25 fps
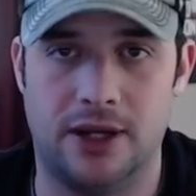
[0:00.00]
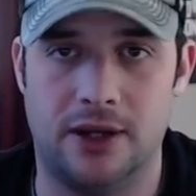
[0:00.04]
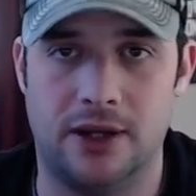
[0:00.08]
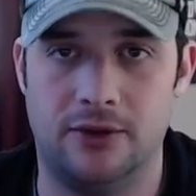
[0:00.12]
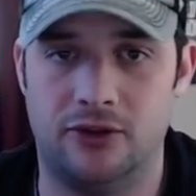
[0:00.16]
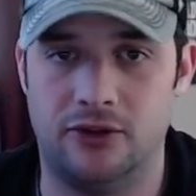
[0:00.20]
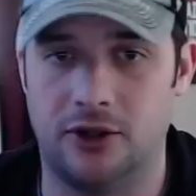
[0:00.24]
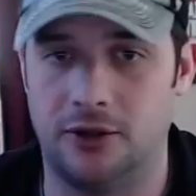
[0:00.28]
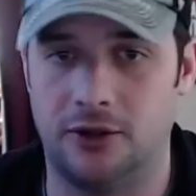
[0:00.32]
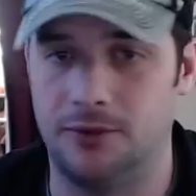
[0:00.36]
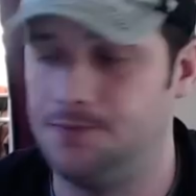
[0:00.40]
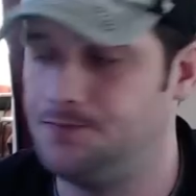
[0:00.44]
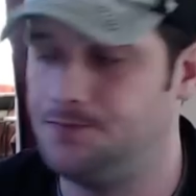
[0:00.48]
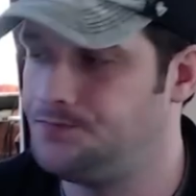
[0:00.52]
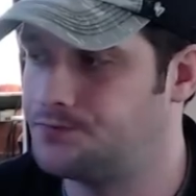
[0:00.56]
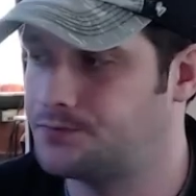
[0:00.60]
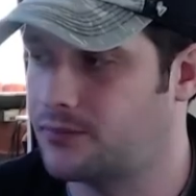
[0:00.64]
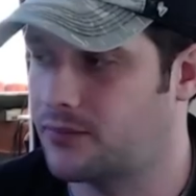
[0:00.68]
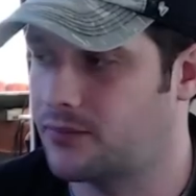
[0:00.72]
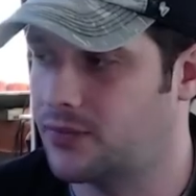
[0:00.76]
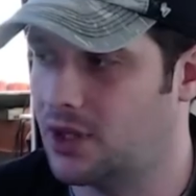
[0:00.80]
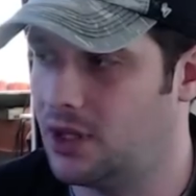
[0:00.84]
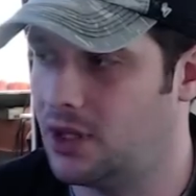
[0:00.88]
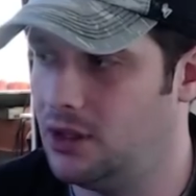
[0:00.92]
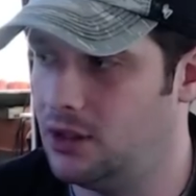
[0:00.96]
So
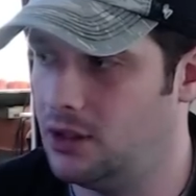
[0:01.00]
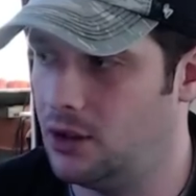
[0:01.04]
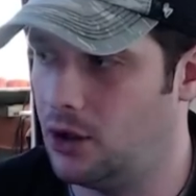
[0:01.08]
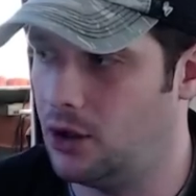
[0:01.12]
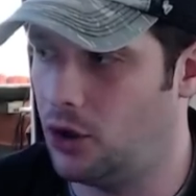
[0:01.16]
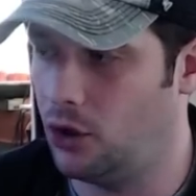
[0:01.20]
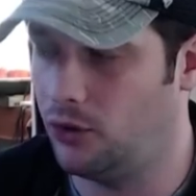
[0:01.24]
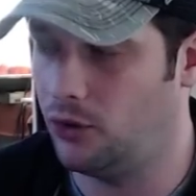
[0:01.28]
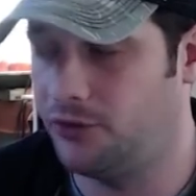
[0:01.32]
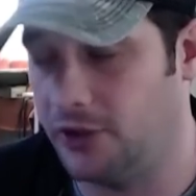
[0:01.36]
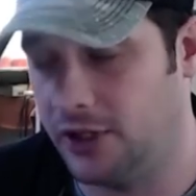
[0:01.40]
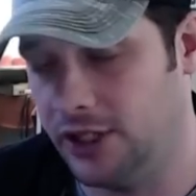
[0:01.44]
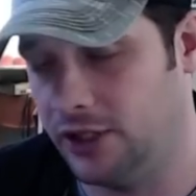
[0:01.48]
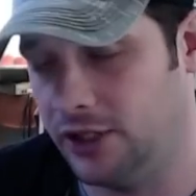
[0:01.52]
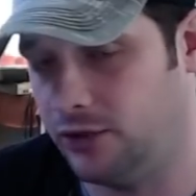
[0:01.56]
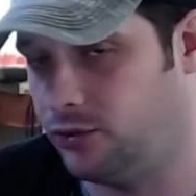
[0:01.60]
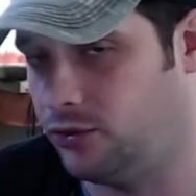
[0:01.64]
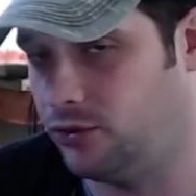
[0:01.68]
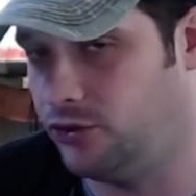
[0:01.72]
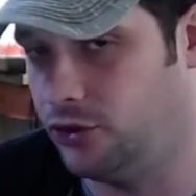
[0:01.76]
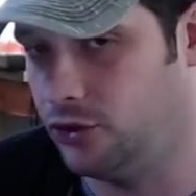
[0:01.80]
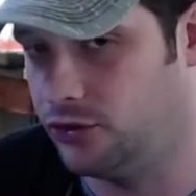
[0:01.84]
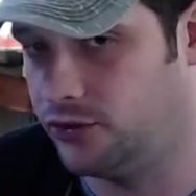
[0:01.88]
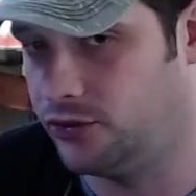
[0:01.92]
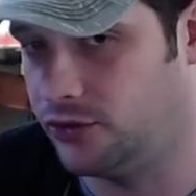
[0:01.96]
hopefully this was
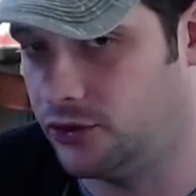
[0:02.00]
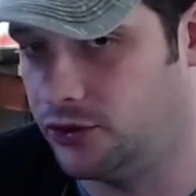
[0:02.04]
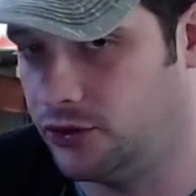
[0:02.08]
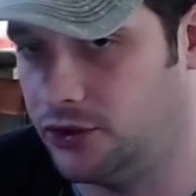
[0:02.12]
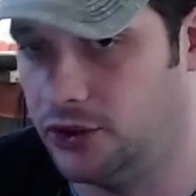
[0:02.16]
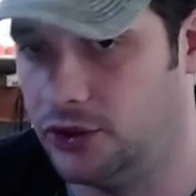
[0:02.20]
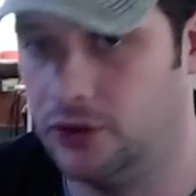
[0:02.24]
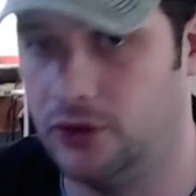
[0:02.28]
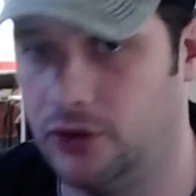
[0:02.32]
useful to you.